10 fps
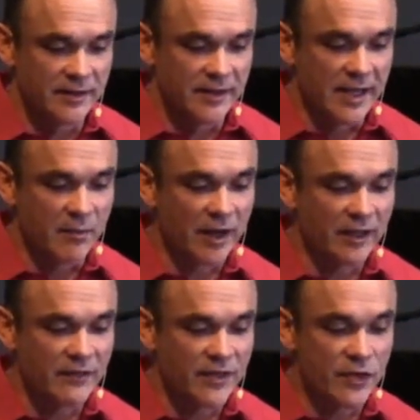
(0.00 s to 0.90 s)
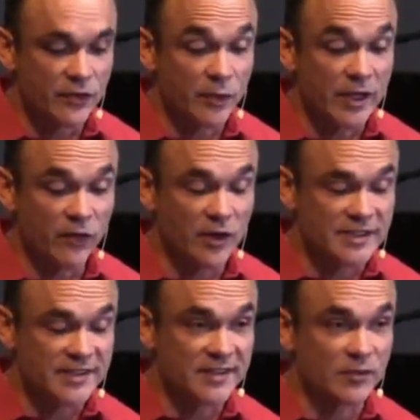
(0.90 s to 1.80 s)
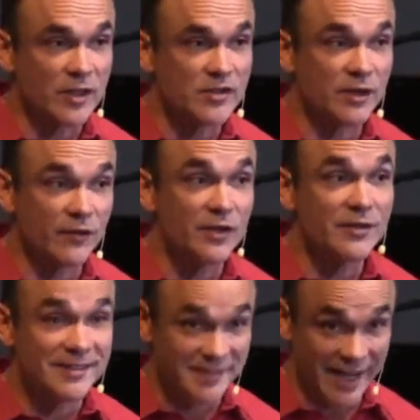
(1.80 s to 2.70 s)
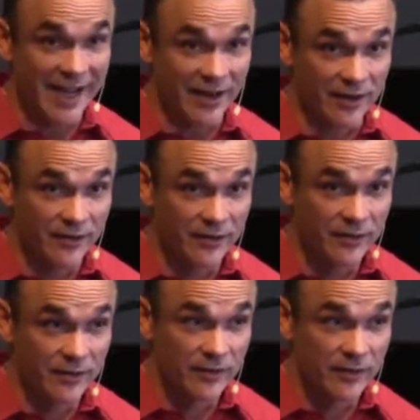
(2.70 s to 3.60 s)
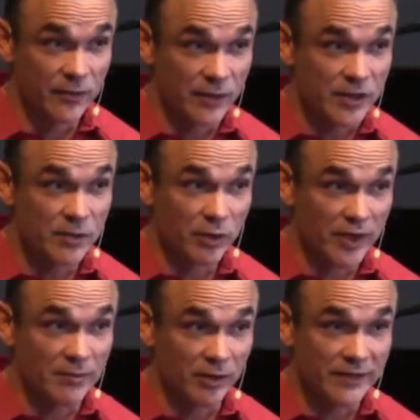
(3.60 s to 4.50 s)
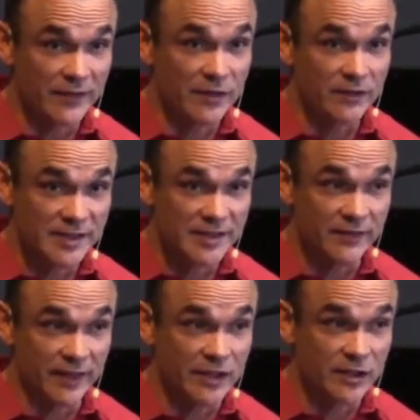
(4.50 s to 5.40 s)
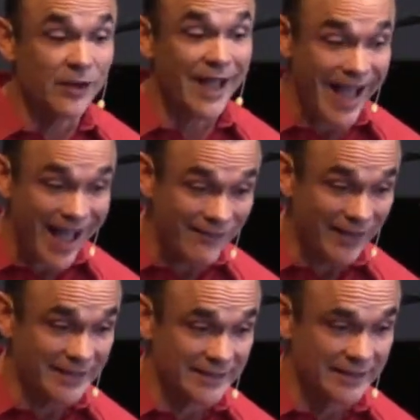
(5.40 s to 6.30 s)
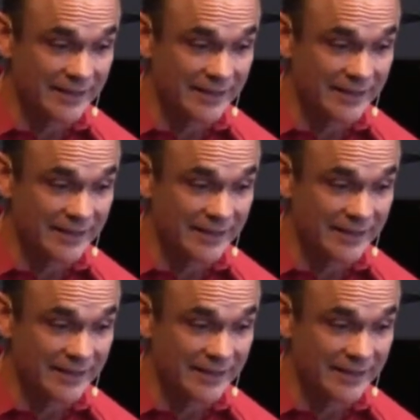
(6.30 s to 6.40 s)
In Mark 11, 24, Jesus says, Whatsoever you desire, when you pray, believe that you received it and you'll have it.